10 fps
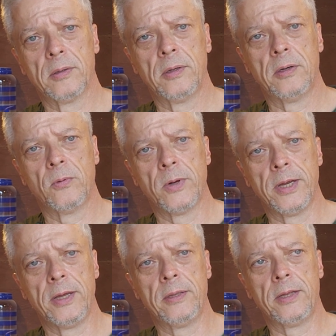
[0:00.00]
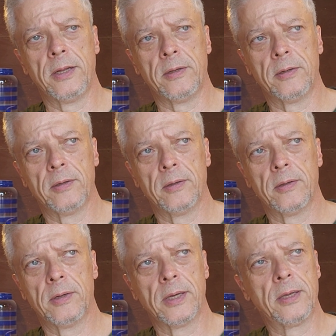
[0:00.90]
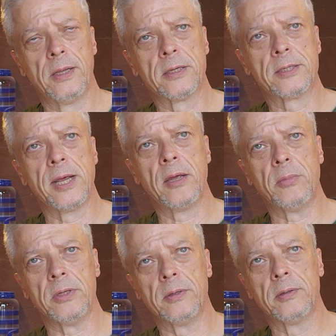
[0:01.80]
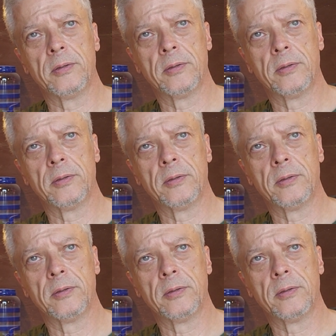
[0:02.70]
in a way that I can examine.